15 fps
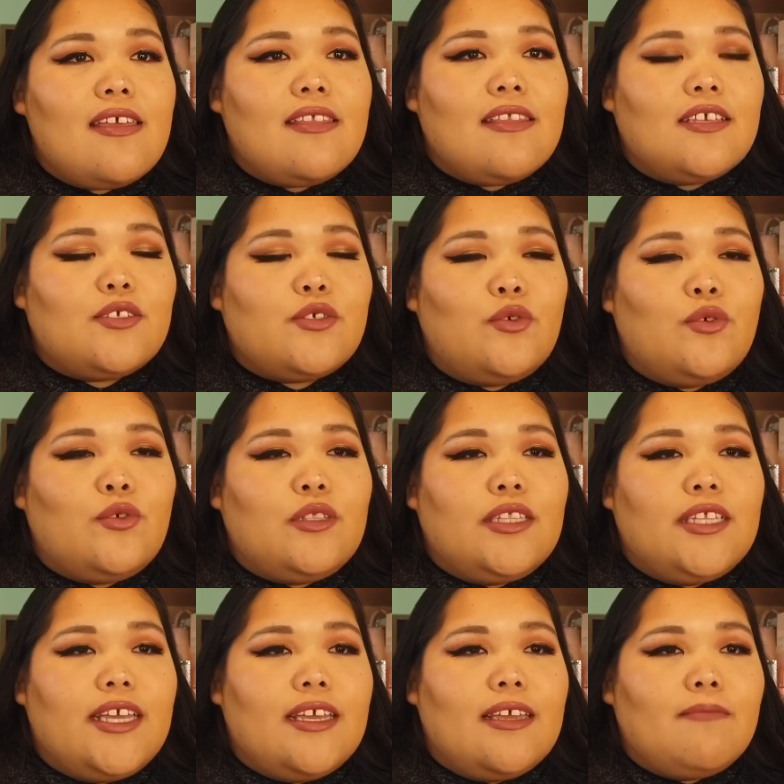this whole
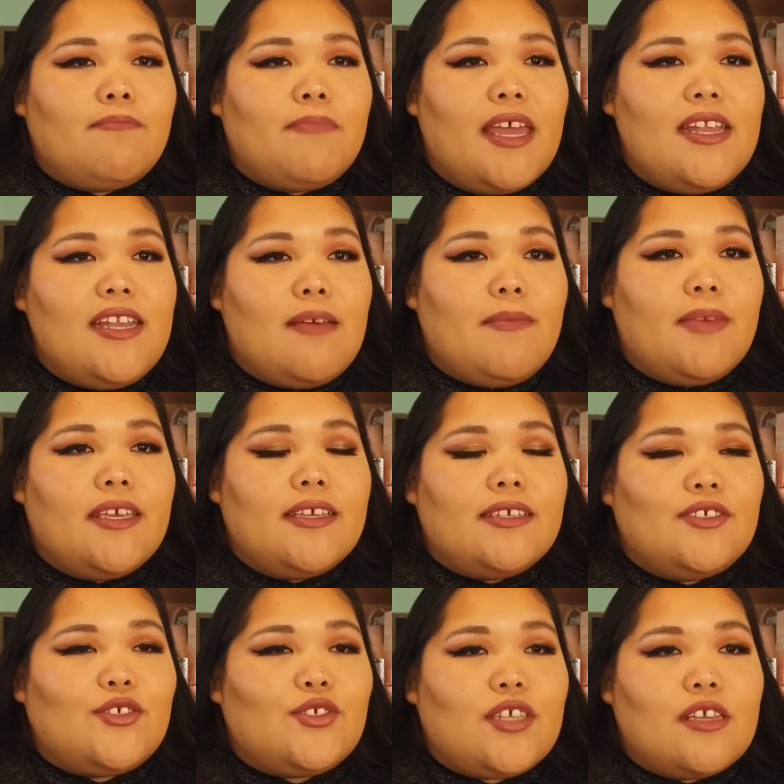like pandemic,
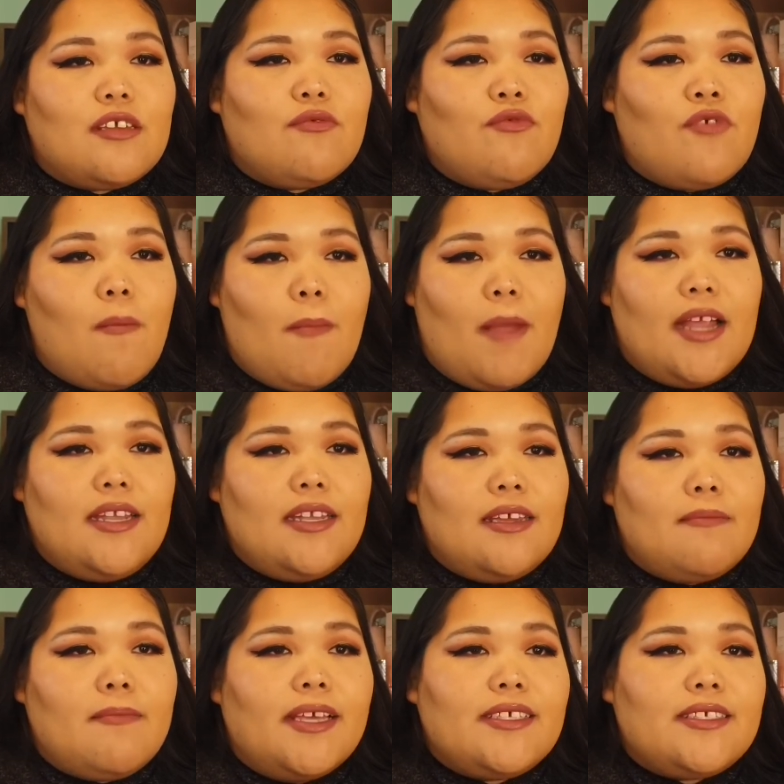is just like
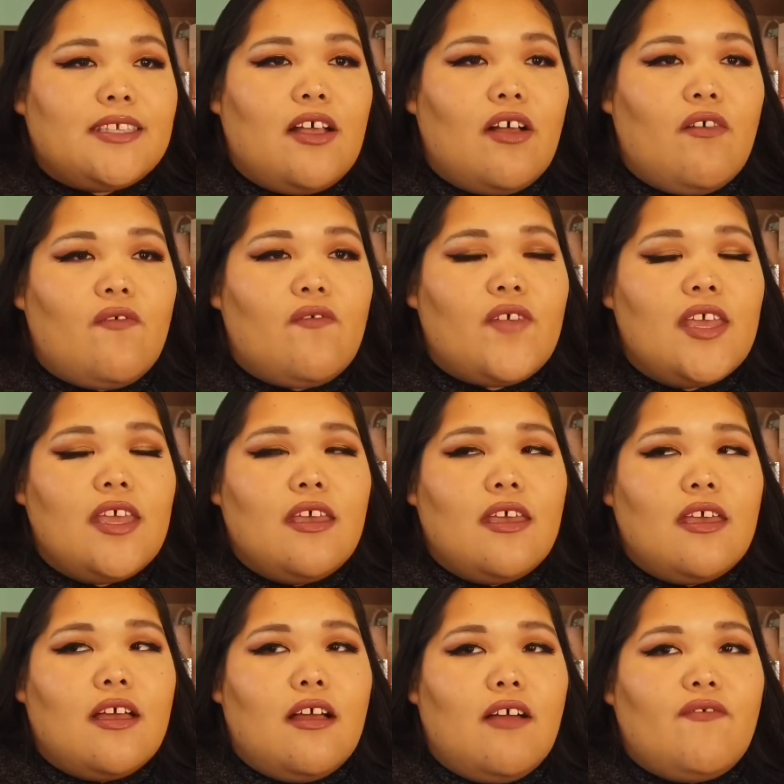reminding myself
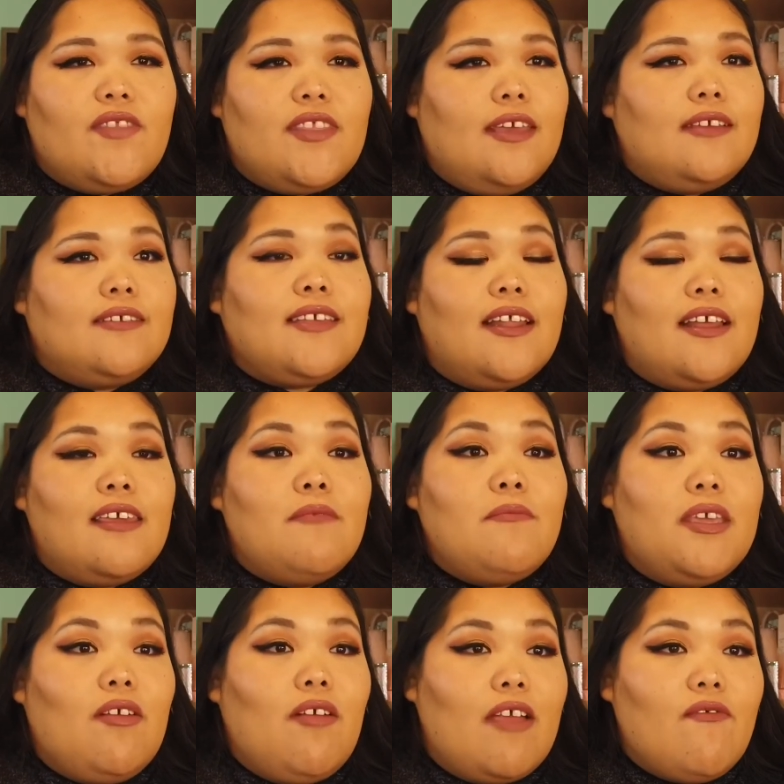of things that I can
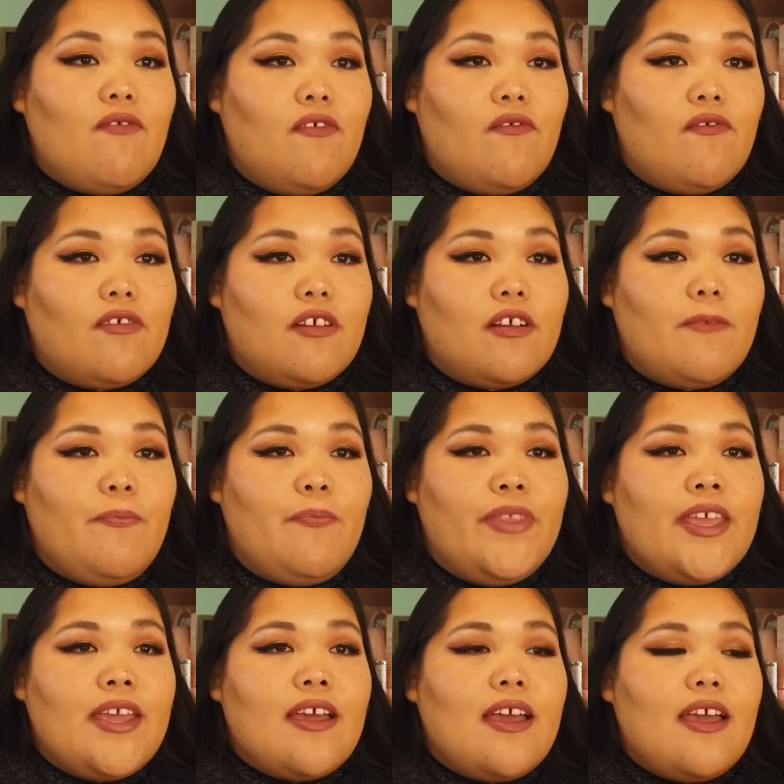be grateful for.
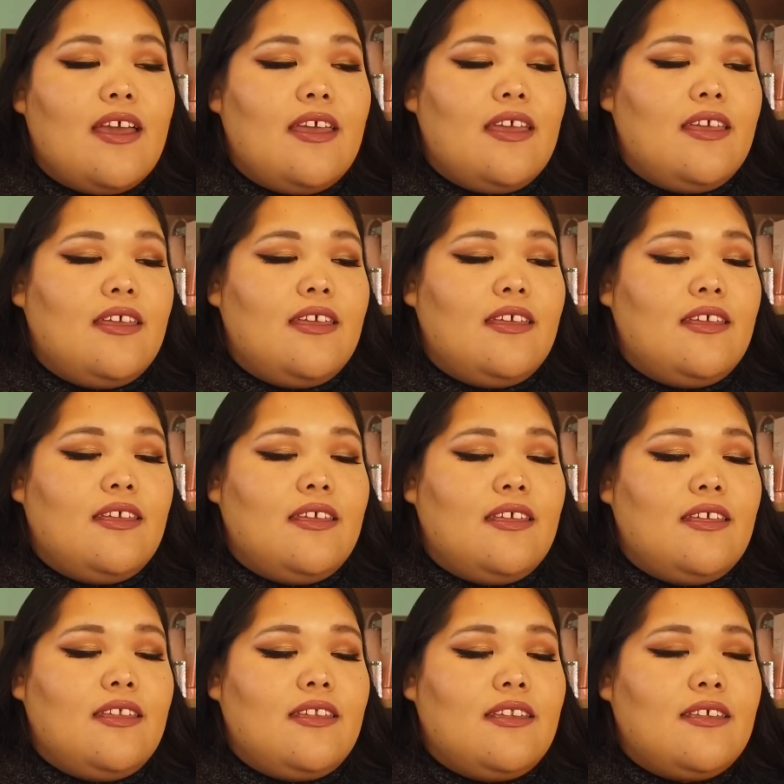
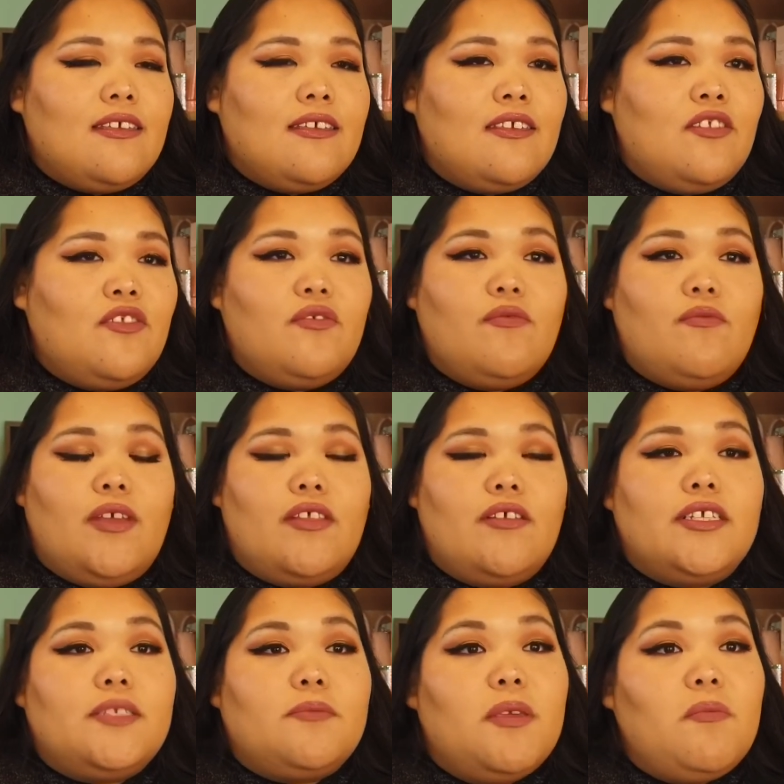And whether
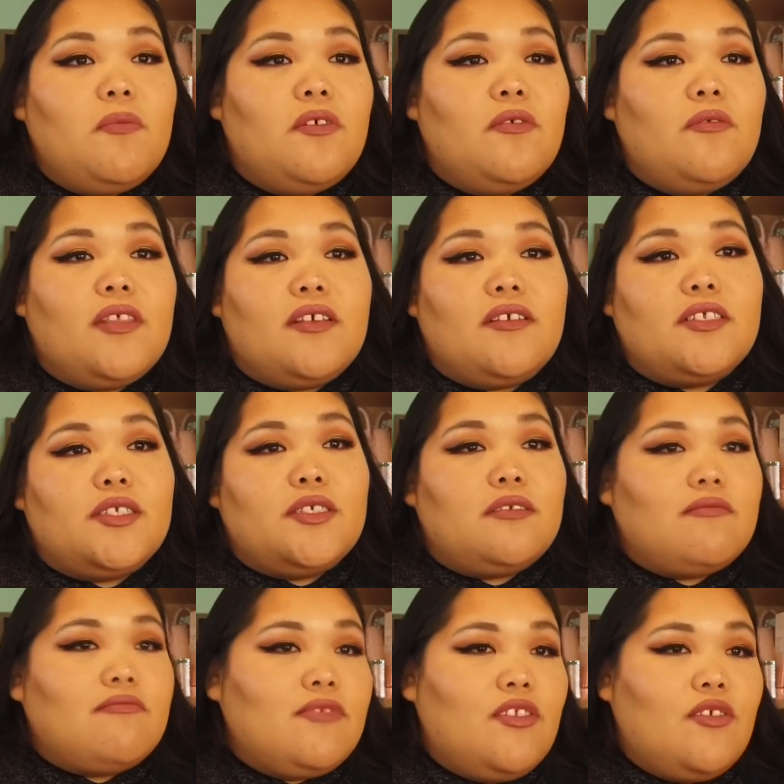it's people, whether
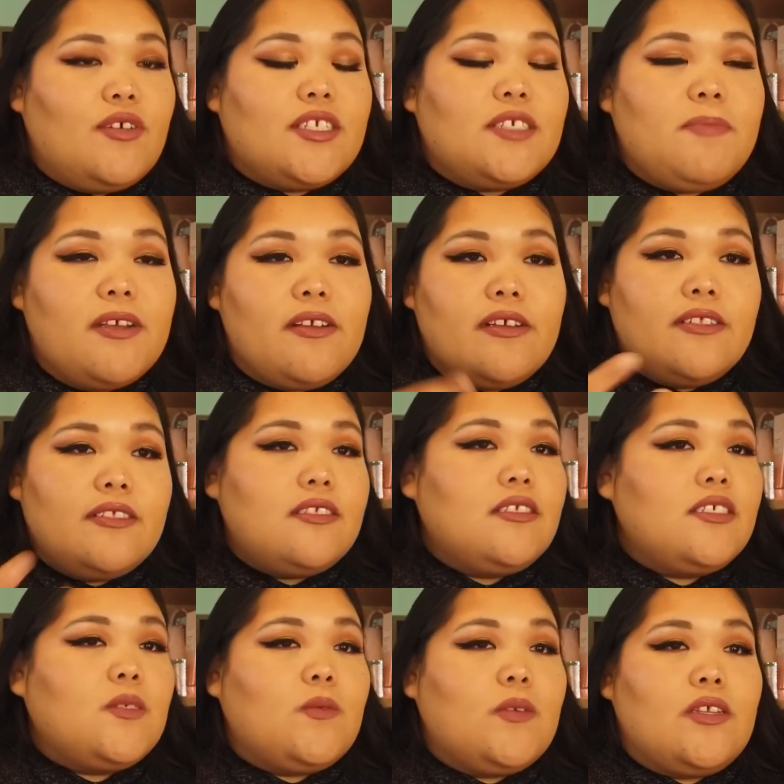it's
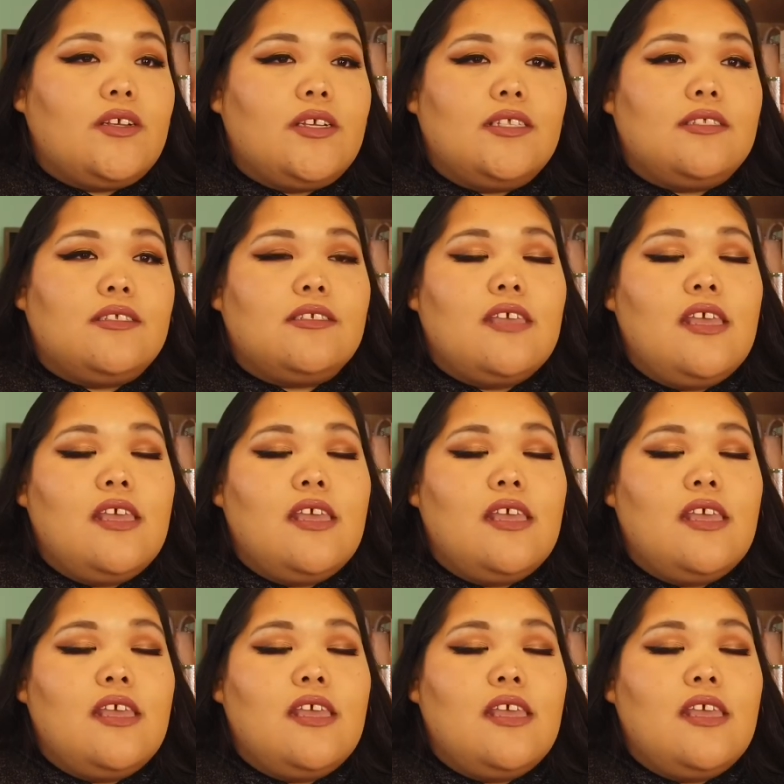experiences, whether it's